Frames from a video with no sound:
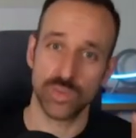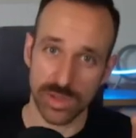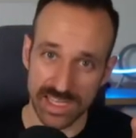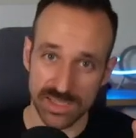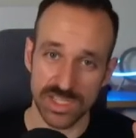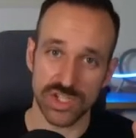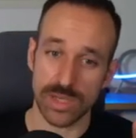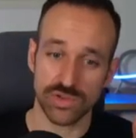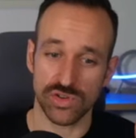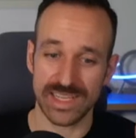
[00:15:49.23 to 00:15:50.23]
It will get submitted to
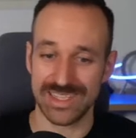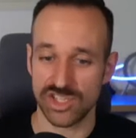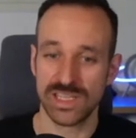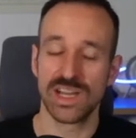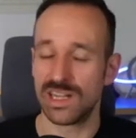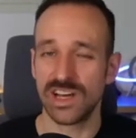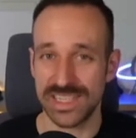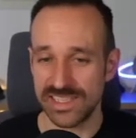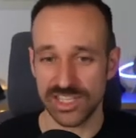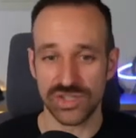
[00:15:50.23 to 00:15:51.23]
App Store Connect. It's just a
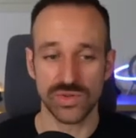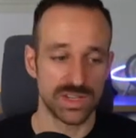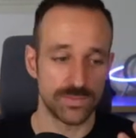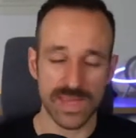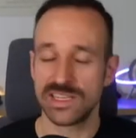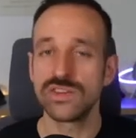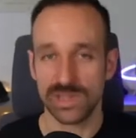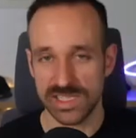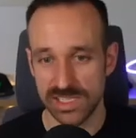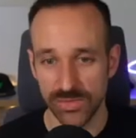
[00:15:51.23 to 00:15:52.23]
lot easier to make new
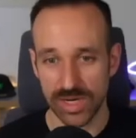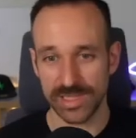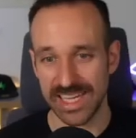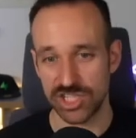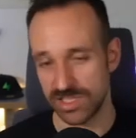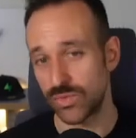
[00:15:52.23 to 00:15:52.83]
releases of your application.